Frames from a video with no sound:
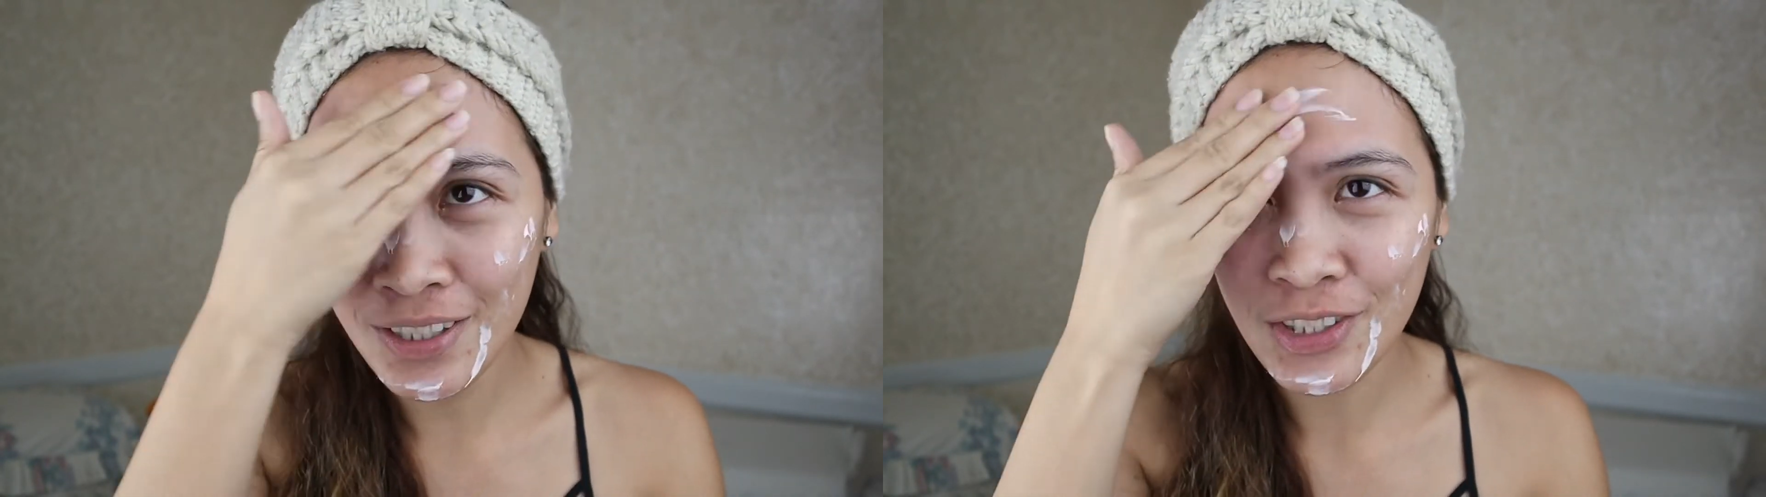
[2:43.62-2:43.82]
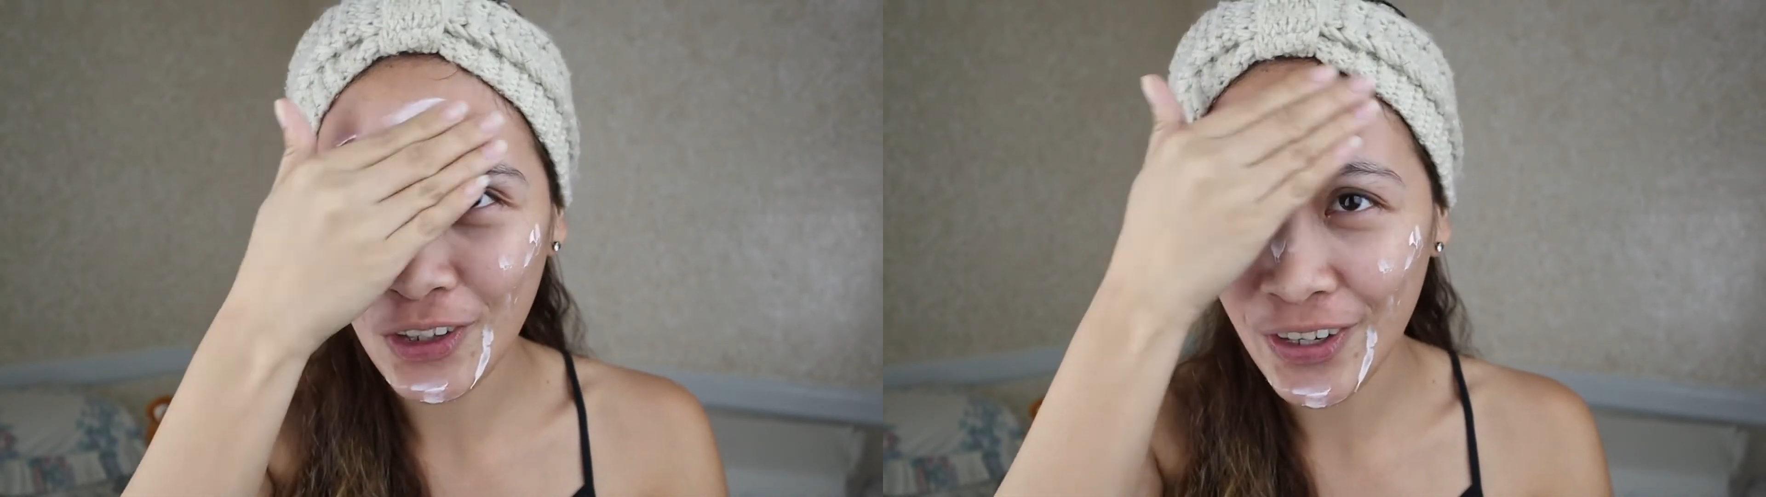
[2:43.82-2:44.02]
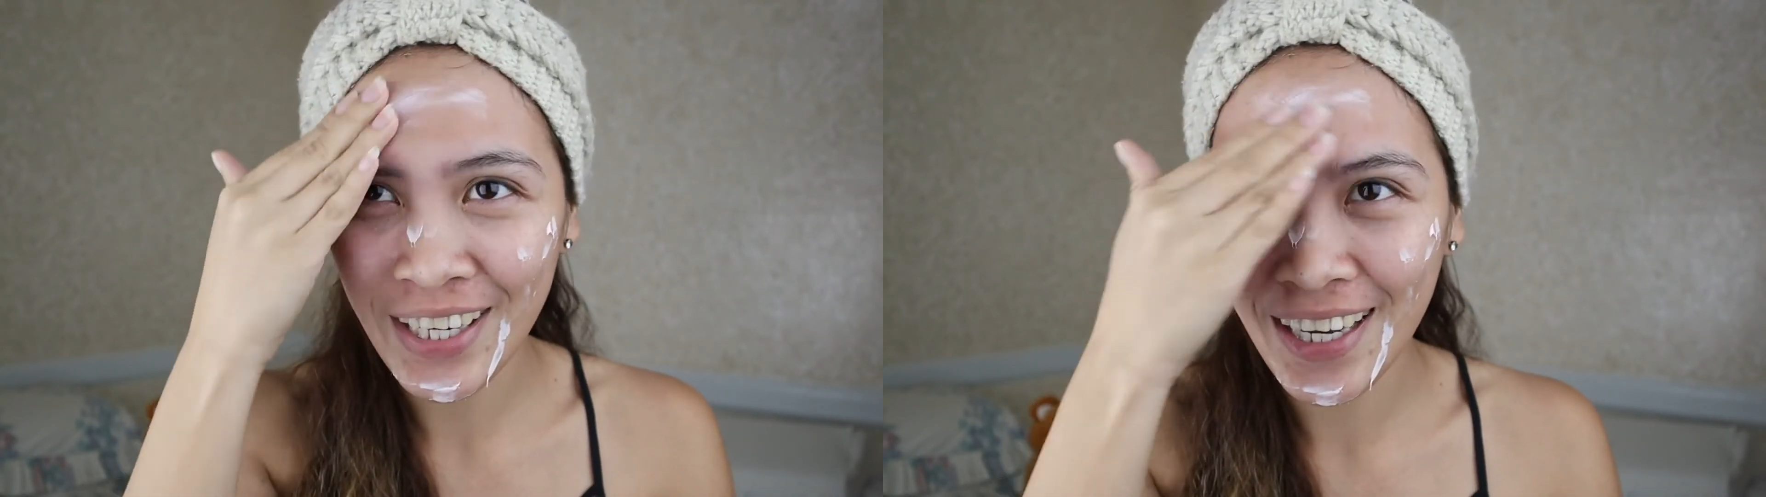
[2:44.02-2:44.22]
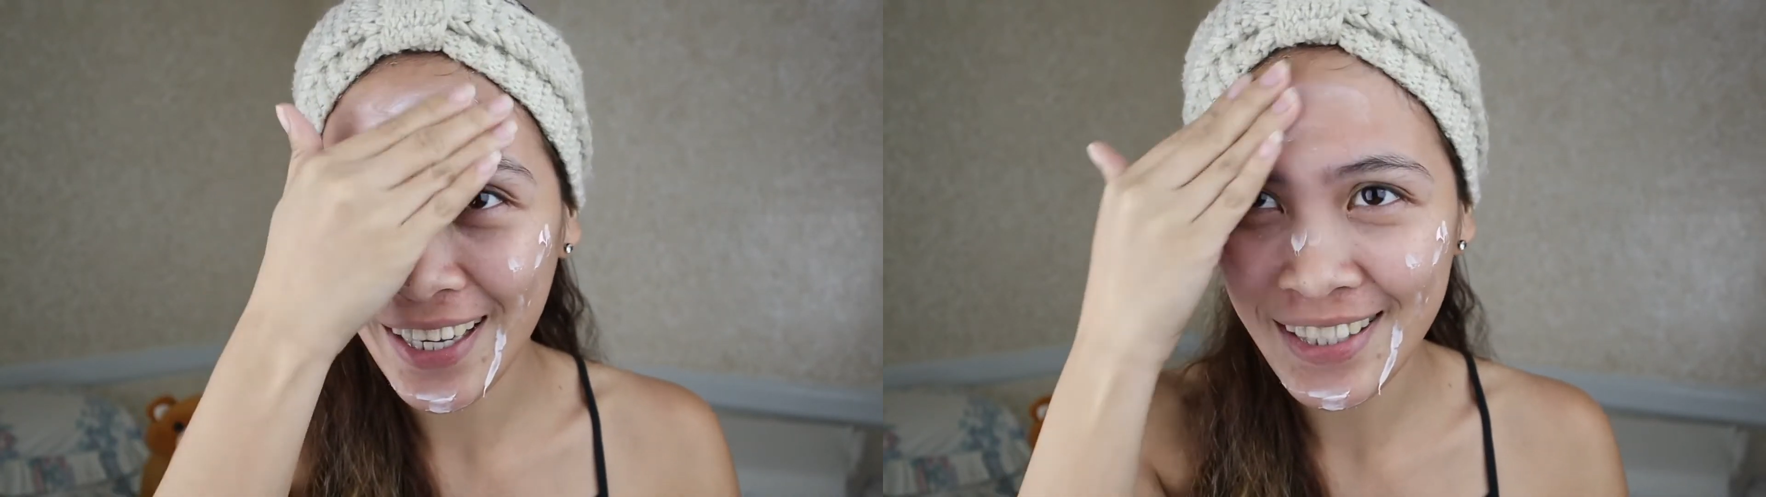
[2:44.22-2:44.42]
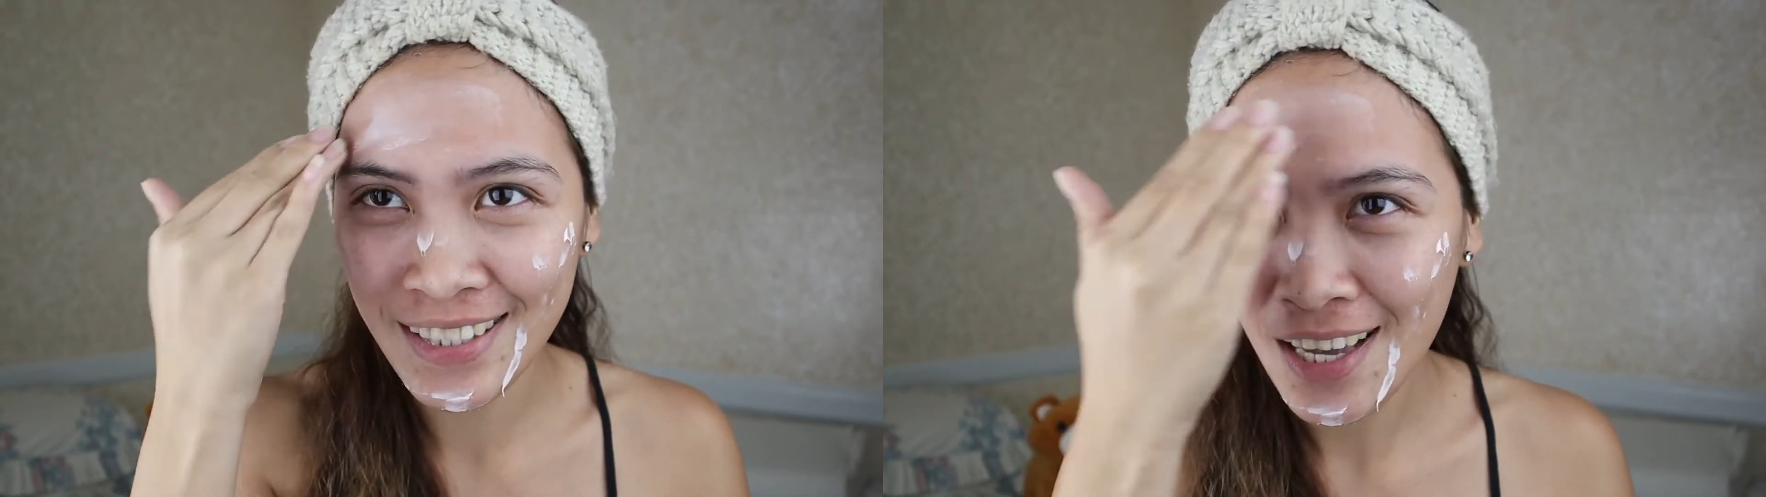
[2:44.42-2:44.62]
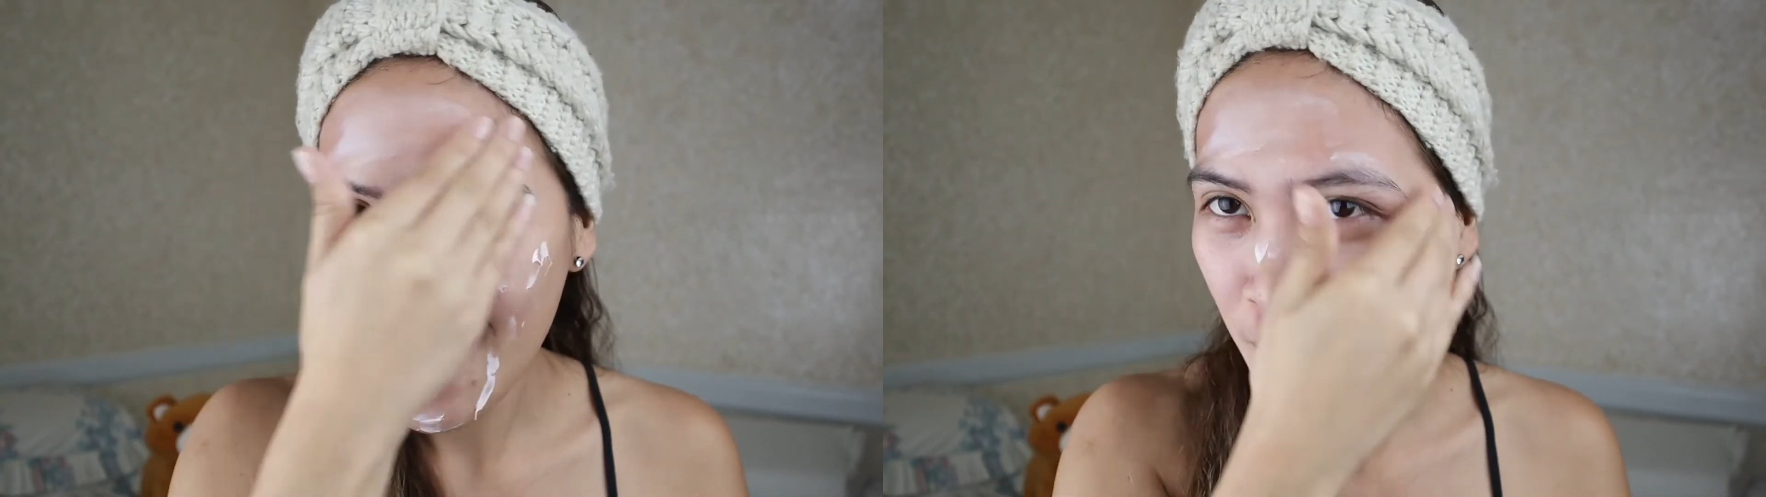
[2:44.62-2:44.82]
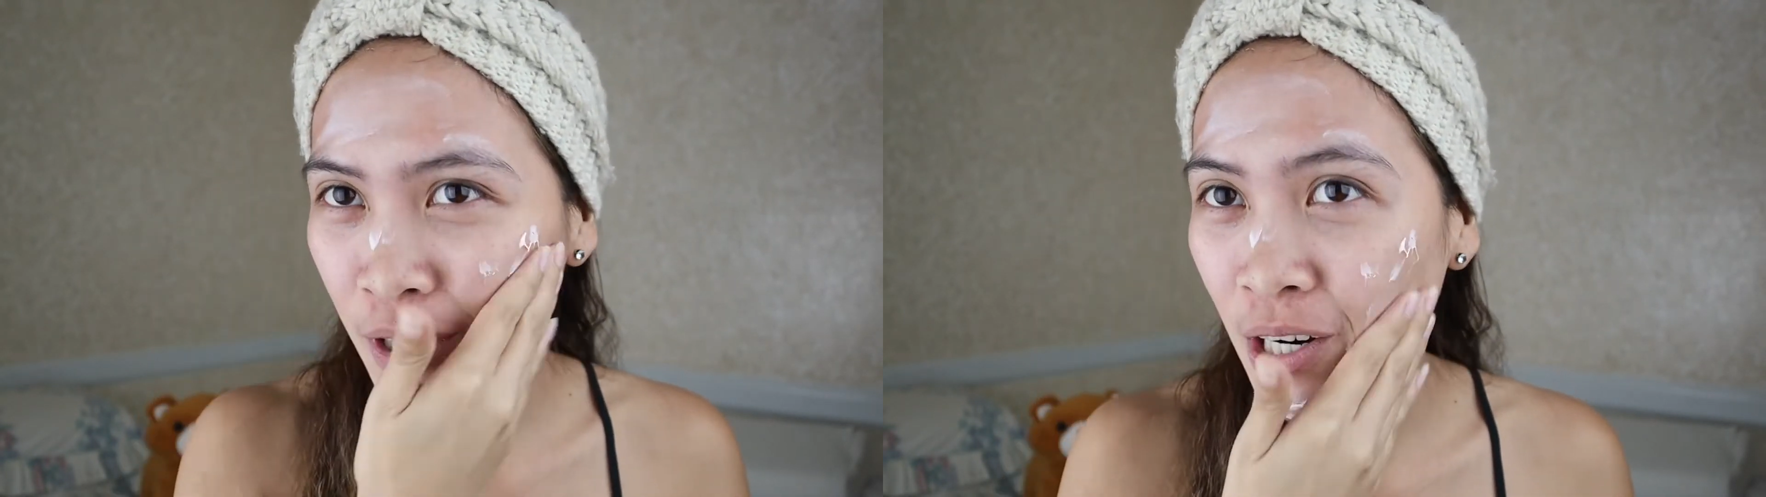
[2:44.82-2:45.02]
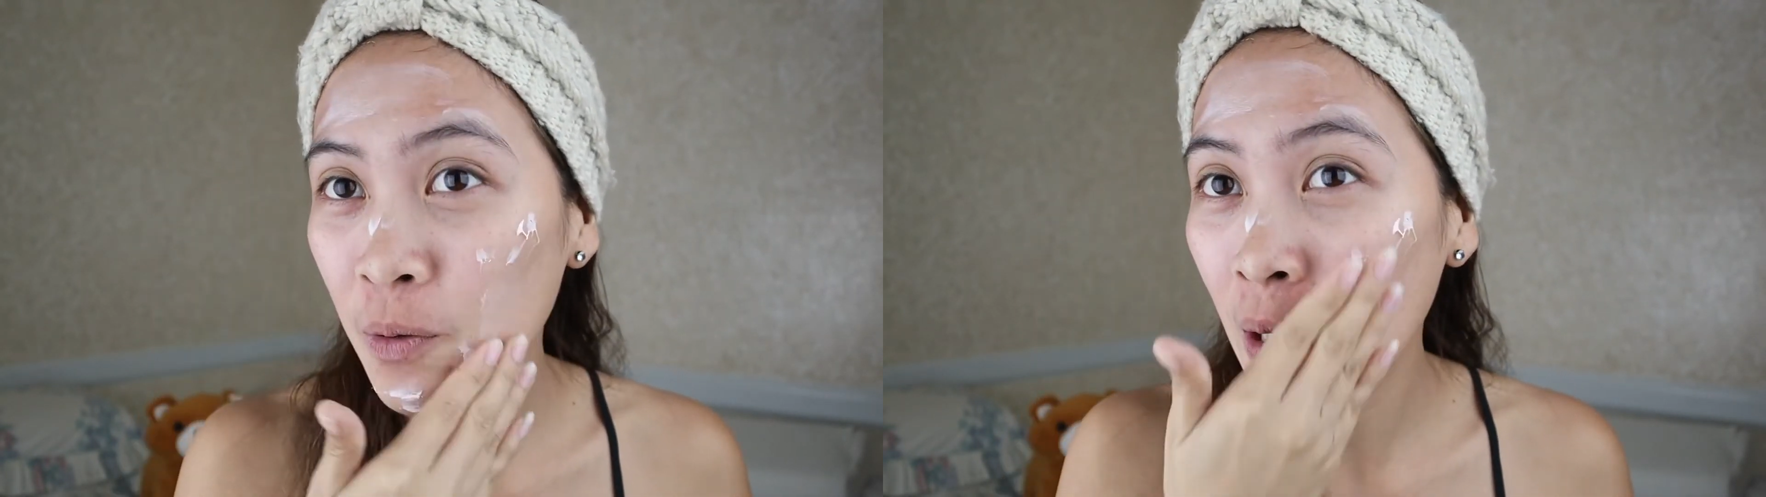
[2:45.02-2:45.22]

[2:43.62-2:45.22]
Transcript: Sorry guys. Parang